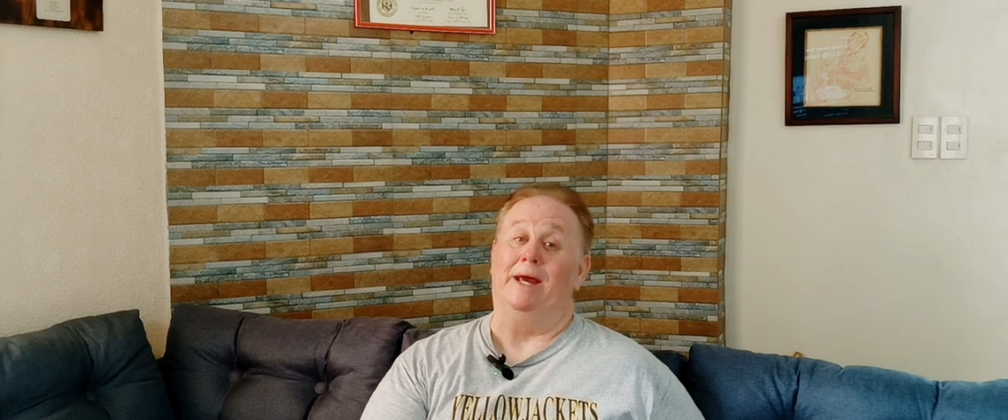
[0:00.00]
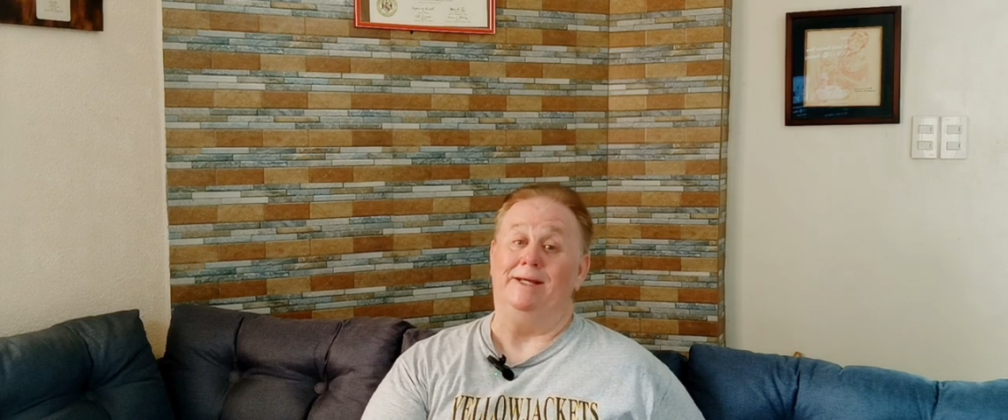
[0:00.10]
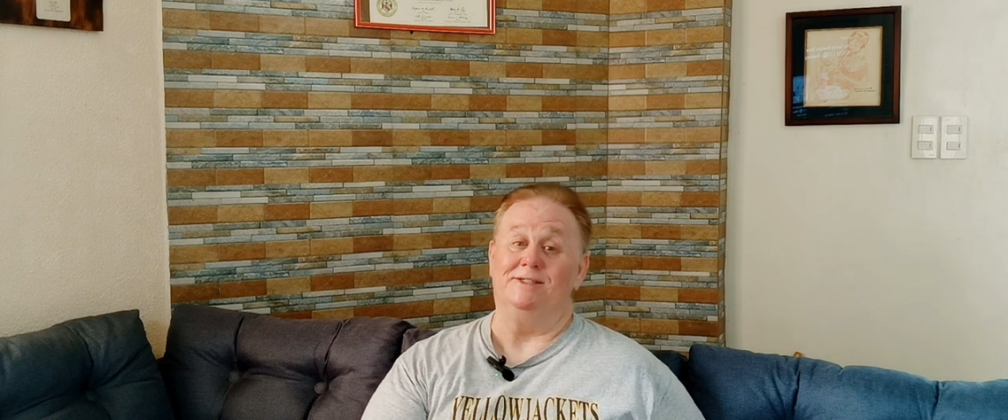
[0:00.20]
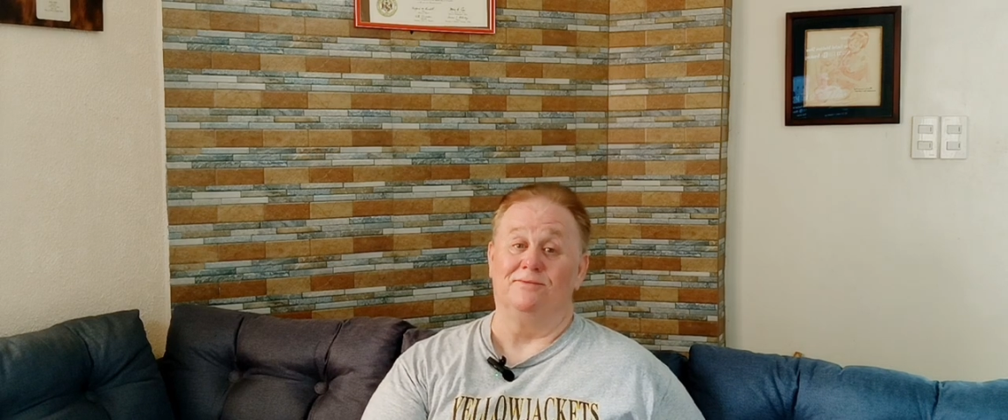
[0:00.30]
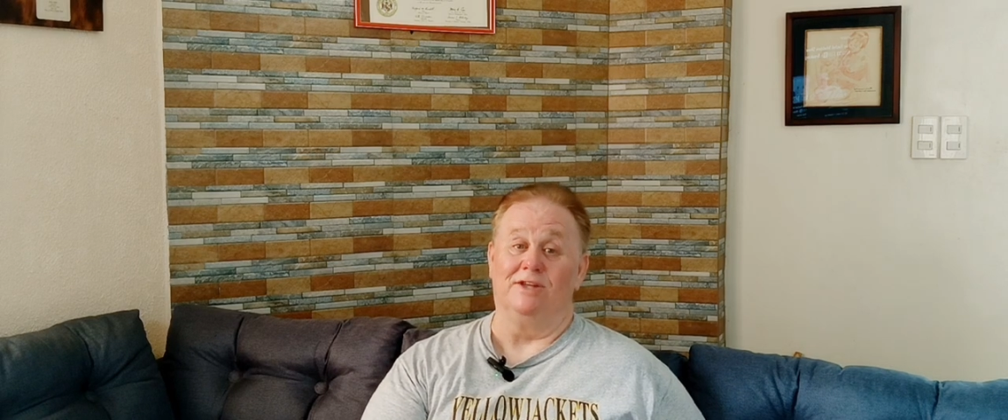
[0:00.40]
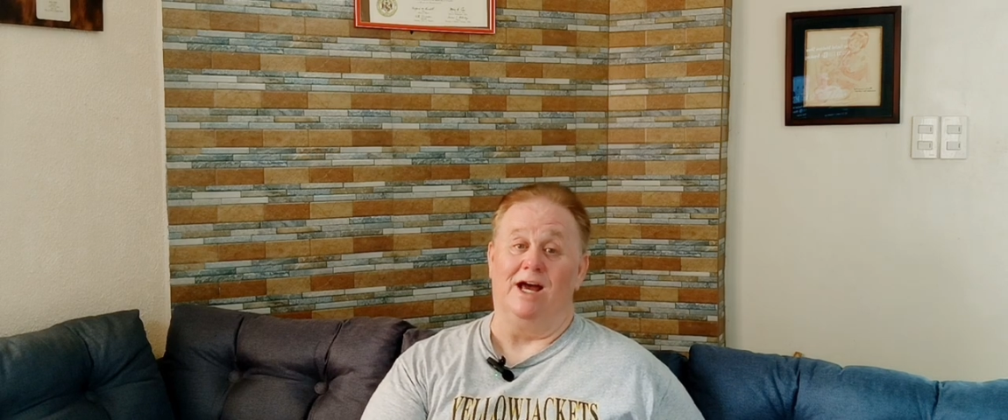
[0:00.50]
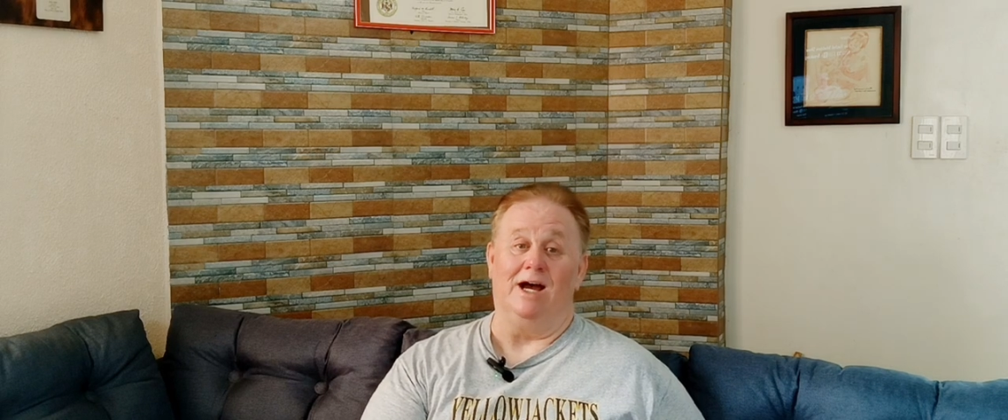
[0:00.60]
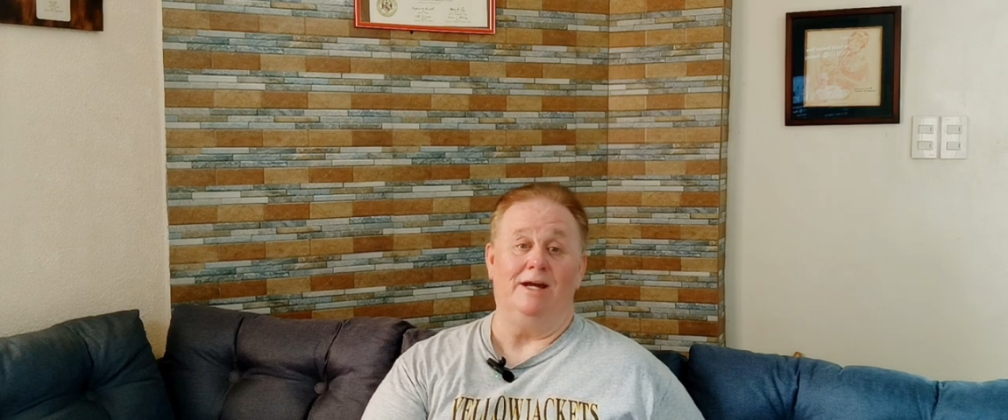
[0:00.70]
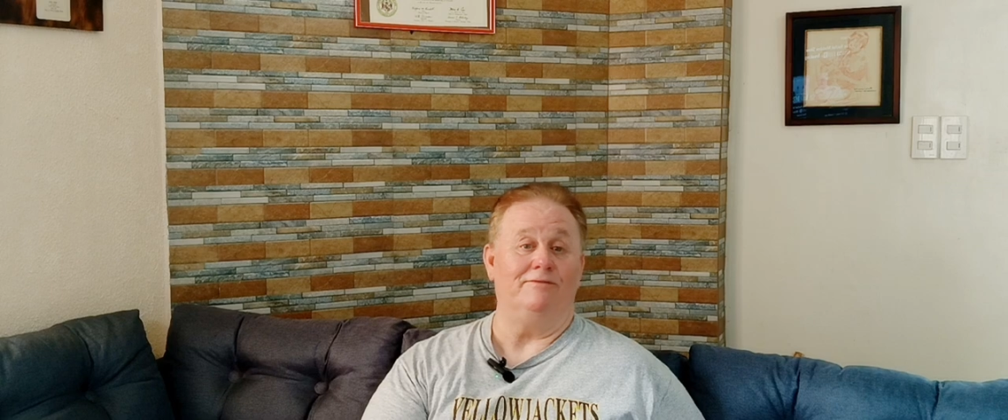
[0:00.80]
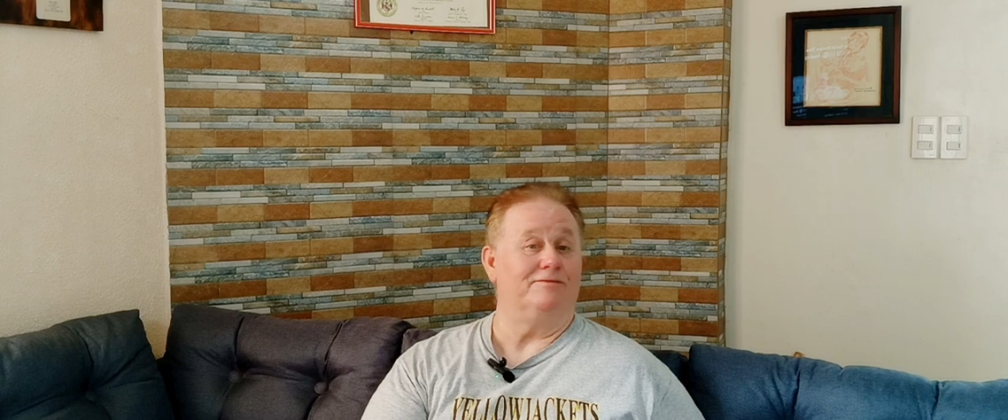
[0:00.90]
pace of
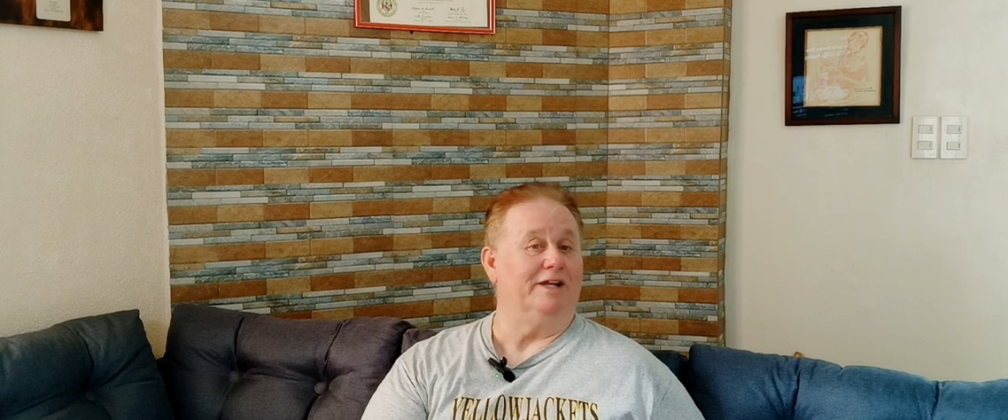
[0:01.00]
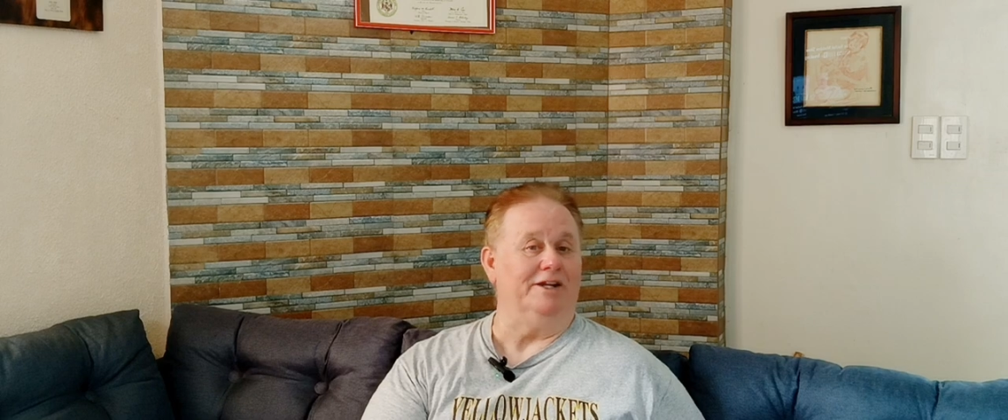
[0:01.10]
life.